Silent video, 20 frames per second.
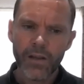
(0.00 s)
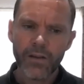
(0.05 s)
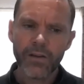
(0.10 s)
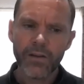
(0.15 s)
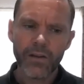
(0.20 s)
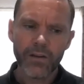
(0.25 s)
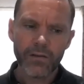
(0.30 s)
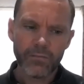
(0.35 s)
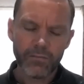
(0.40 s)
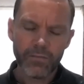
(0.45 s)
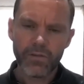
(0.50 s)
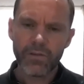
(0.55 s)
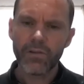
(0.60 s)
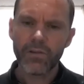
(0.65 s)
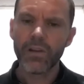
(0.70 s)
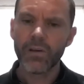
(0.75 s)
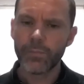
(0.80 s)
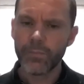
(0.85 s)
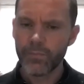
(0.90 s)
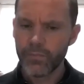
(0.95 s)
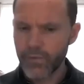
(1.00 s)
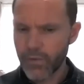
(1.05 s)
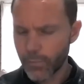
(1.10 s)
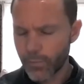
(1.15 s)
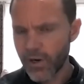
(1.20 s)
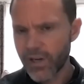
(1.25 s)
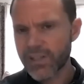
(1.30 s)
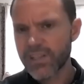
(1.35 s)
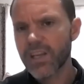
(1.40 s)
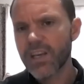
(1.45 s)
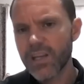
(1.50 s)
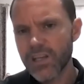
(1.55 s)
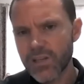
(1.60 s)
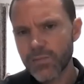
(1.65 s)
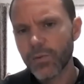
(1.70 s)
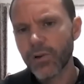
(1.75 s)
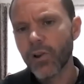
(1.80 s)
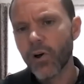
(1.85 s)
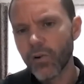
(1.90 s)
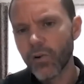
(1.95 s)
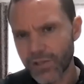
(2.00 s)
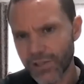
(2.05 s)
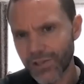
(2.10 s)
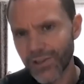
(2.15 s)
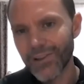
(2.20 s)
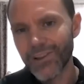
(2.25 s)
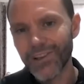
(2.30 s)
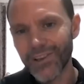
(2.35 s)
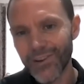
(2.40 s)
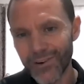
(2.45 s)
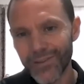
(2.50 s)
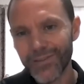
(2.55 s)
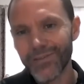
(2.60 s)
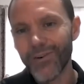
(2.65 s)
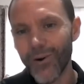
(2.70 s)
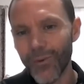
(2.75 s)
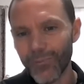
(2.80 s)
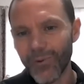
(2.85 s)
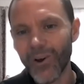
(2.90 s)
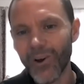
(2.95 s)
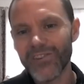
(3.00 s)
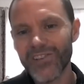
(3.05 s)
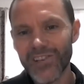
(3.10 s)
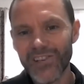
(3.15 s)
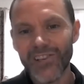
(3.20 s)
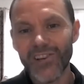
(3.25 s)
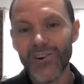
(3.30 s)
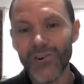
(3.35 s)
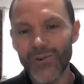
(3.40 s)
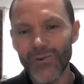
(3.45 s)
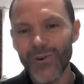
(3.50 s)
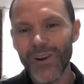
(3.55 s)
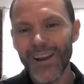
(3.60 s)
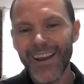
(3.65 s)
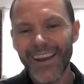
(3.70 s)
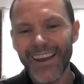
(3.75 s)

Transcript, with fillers: the prestige belongs to the uniform, not to you.